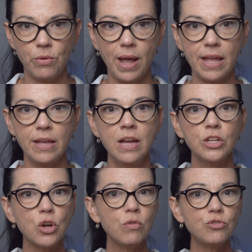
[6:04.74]
the way.
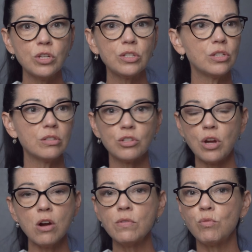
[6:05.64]
Don't just
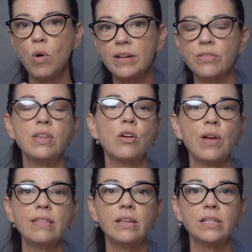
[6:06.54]
start with one and think,
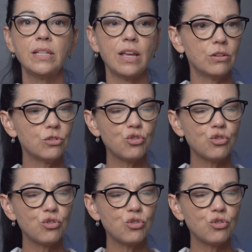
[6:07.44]
okay, this is it.